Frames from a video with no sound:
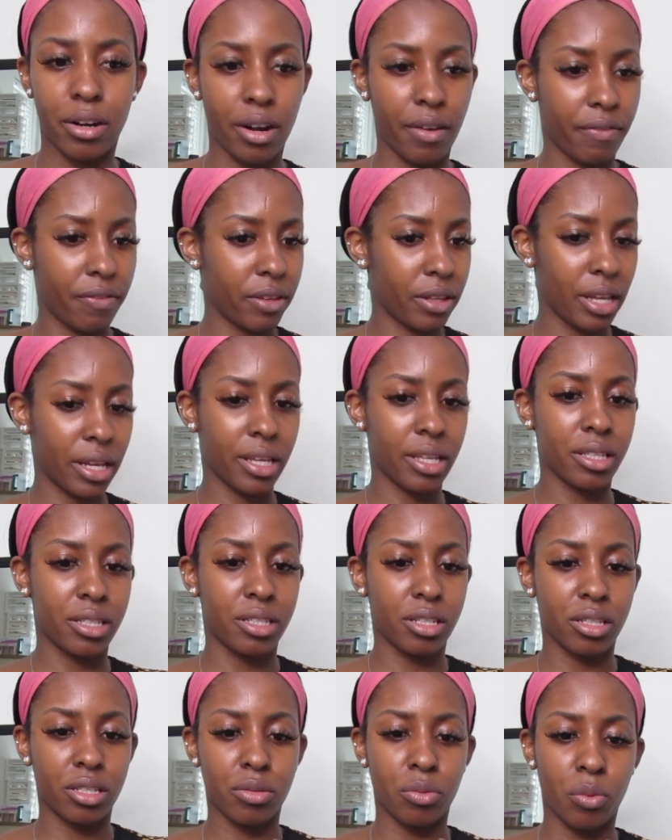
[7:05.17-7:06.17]
I feel like it's
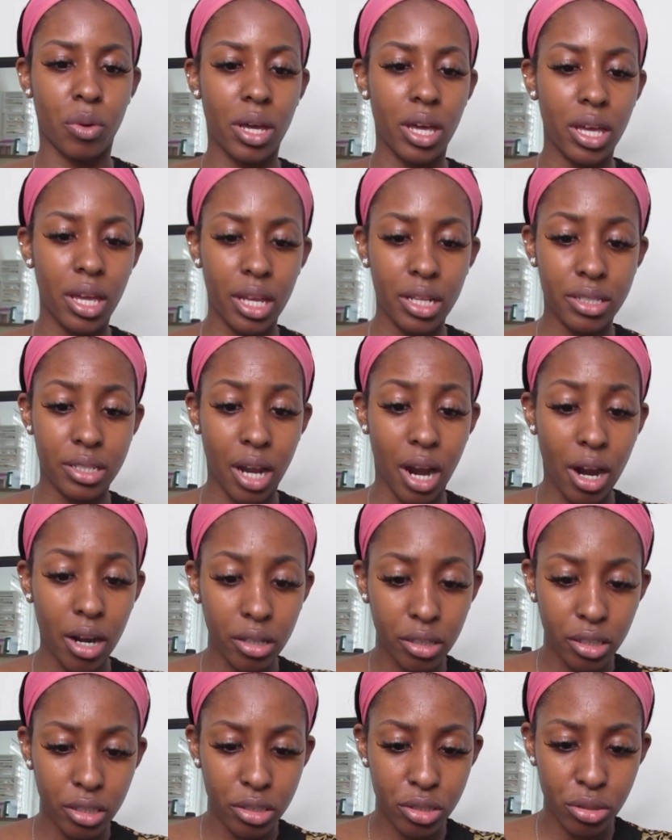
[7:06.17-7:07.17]
just
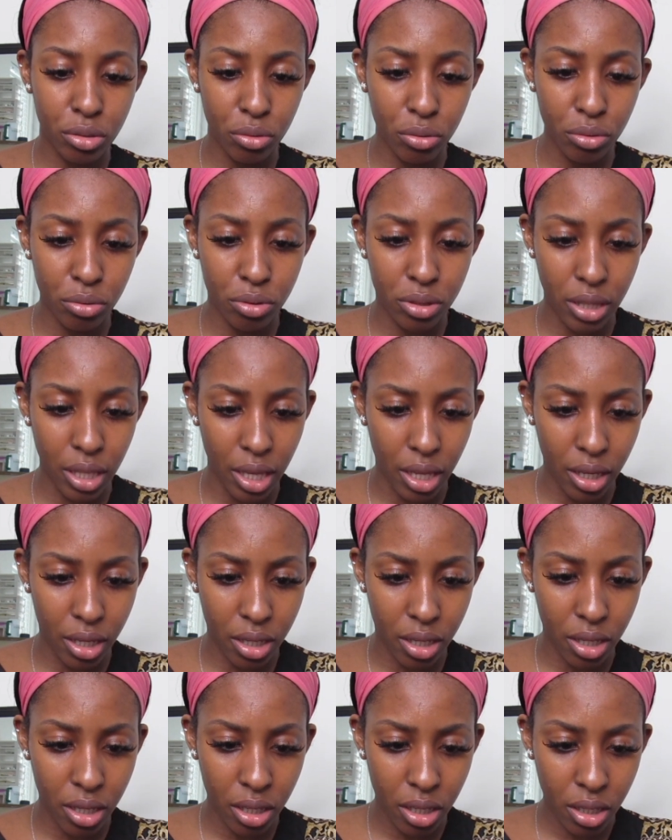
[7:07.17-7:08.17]
entirely too
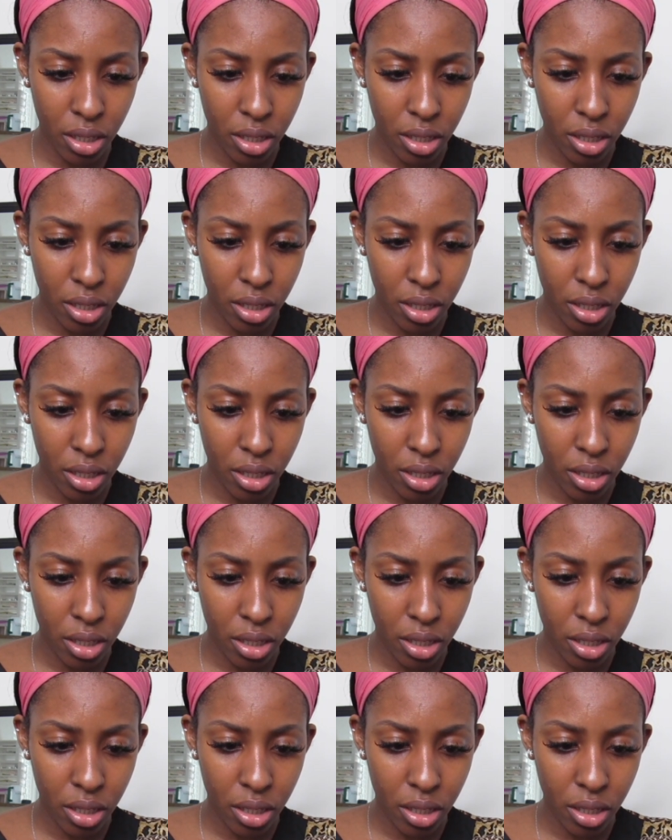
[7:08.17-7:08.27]
thick